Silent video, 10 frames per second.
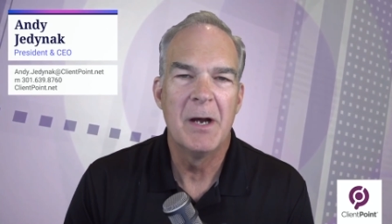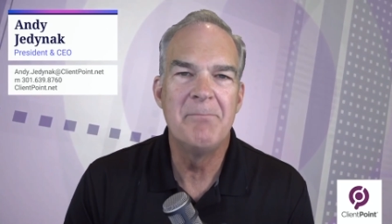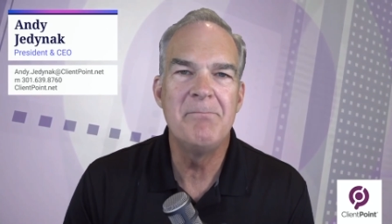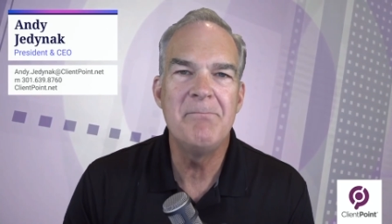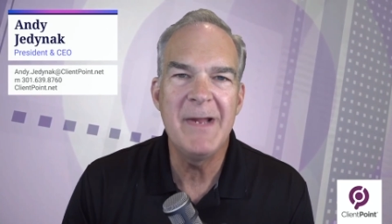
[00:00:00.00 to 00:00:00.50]

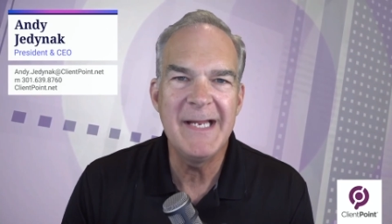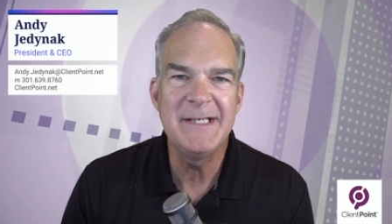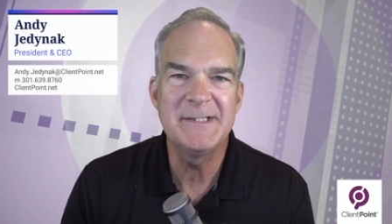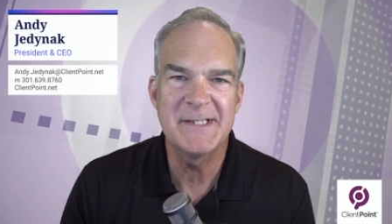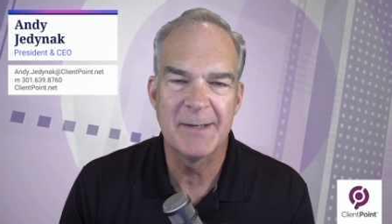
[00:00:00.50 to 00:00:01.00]

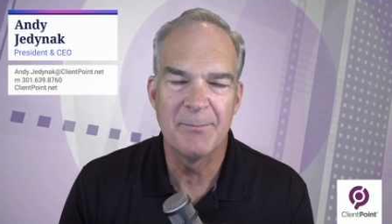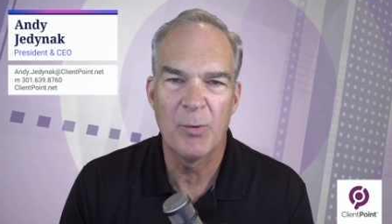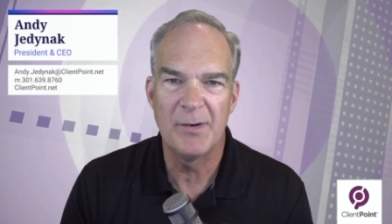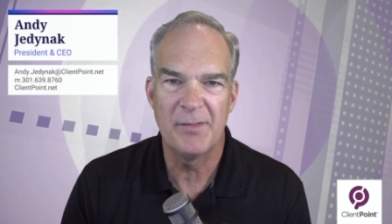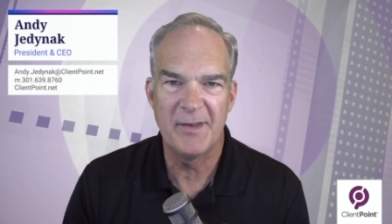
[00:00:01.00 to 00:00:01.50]
Amazing
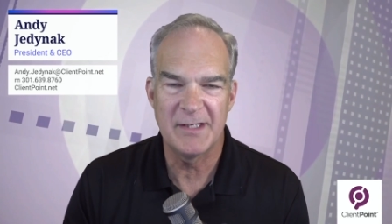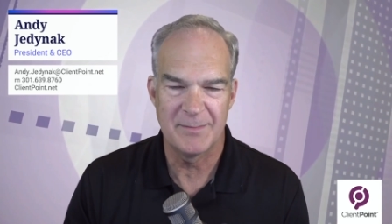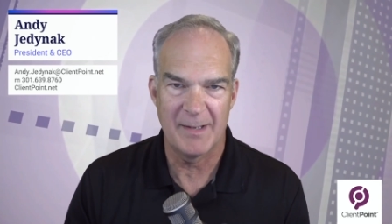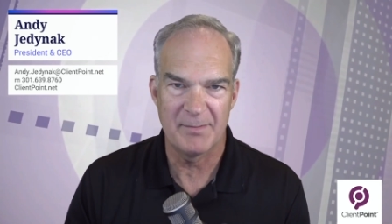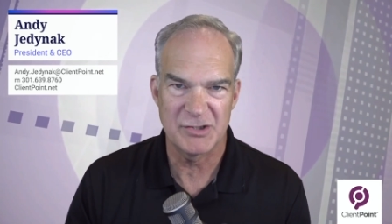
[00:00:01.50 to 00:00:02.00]
important thing
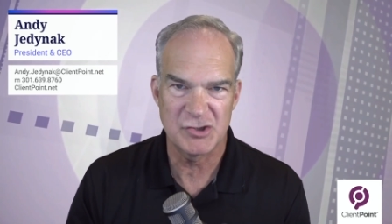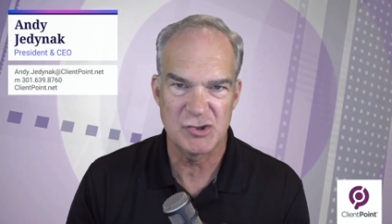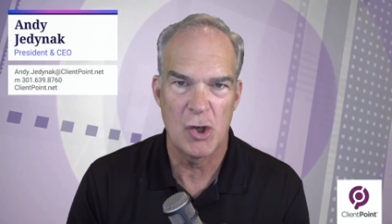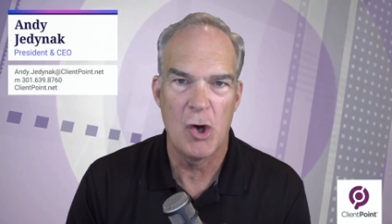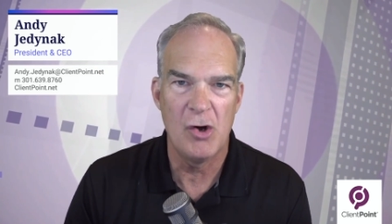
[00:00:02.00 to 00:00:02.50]
to be able to
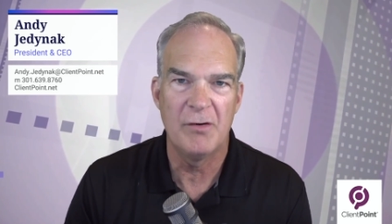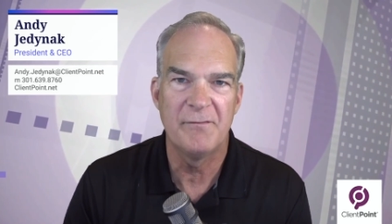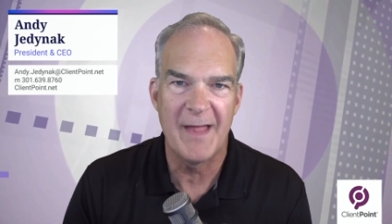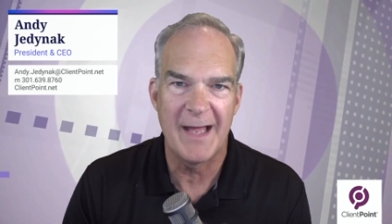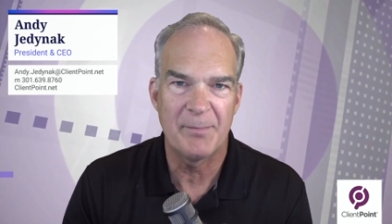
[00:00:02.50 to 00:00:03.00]

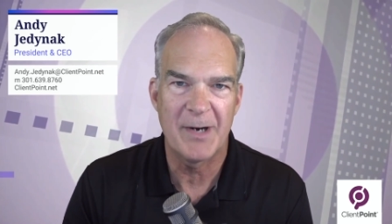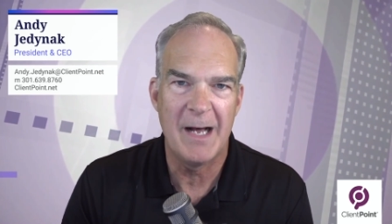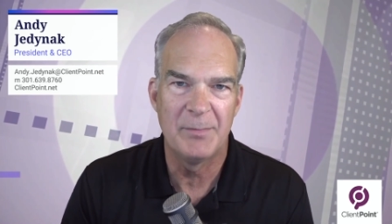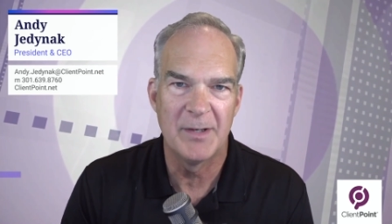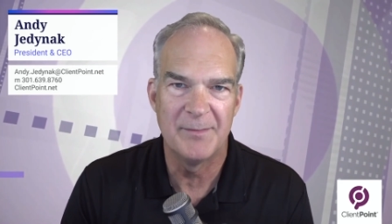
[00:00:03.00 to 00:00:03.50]
solve that
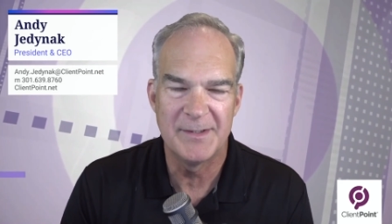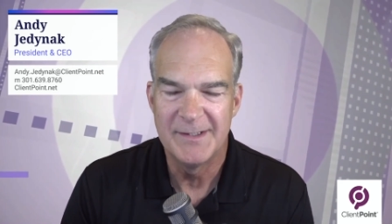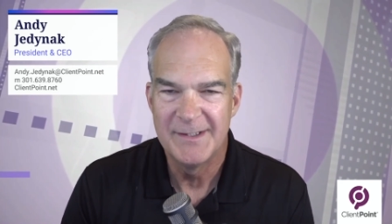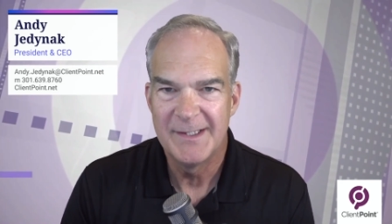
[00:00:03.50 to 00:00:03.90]
problem.